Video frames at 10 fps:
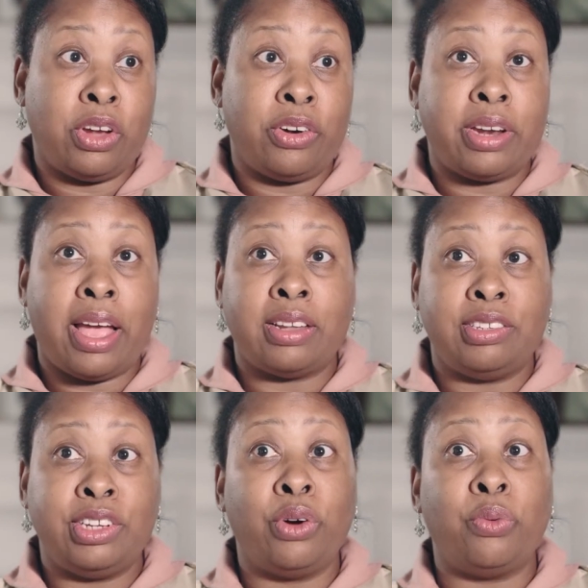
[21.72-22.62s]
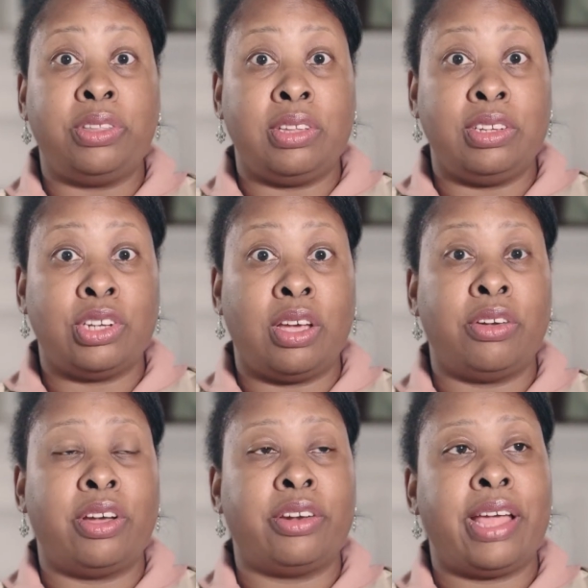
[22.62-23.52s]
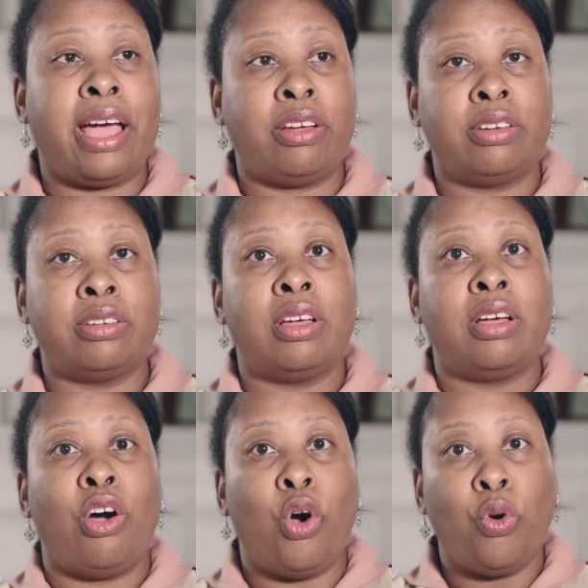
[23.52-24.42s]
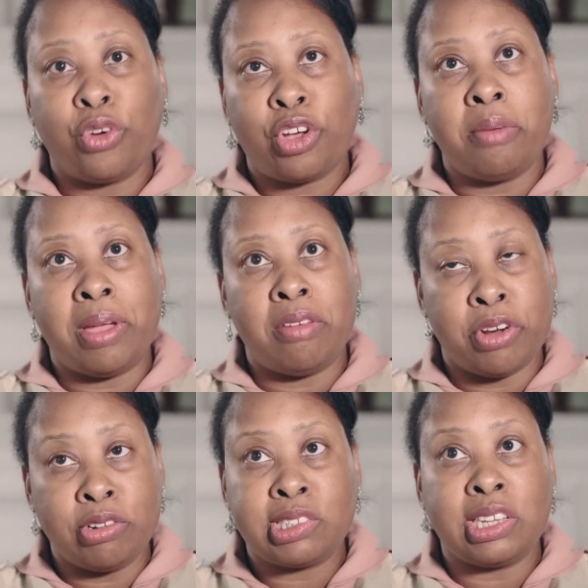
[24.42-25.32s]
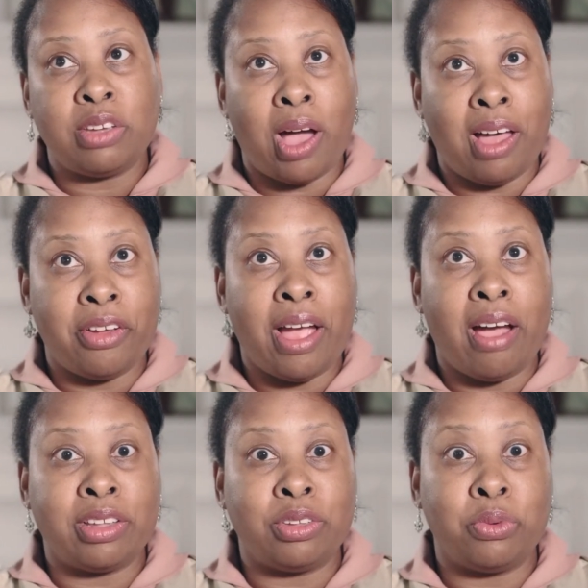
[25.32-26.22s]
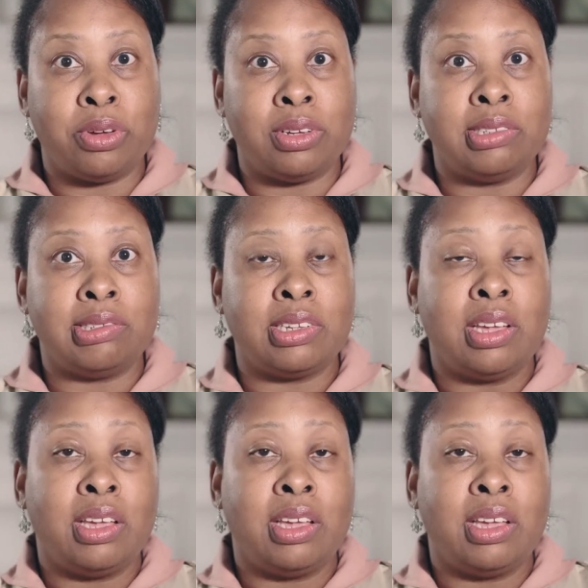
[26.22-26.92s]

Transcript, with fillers: learning how to deal with each other, learning how to overcome adversity while they're out in the woods,